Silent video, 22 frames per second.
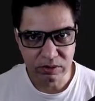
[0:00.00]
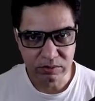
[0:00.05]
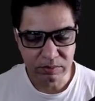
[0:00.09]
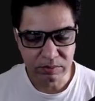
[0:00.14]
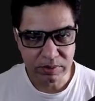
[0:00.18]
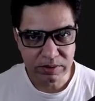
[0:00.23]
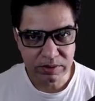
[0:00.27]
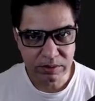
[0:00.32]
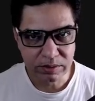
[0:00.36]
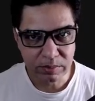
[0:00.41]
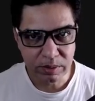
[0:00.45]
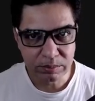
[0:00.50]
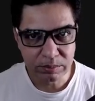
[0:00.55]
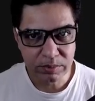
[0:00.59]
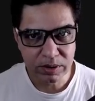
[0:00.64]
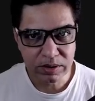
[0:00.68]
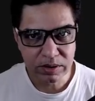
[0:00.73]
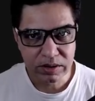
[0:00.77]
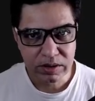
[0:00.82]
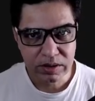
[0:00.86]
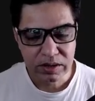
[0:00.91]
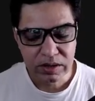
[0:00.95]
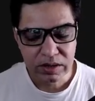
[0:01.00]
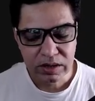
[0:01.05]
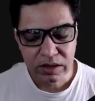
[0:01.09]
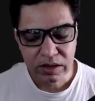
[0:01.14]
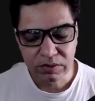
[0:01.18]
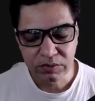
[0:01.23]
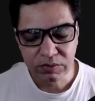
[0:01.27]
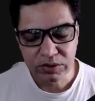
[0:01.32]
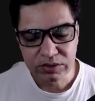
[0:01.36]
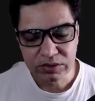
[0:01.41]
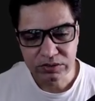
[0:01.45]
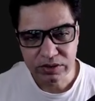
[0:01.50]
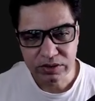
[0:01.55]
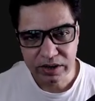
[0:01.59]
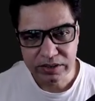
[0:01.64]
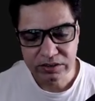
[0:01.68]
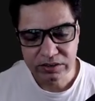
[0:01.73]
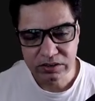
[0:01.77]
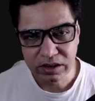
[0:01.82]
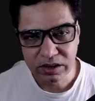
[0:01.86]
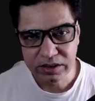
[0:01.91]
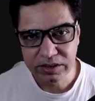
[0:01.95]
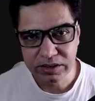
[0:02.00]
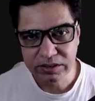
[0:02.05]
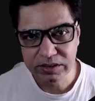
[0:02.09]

But remember, if it is right-sided,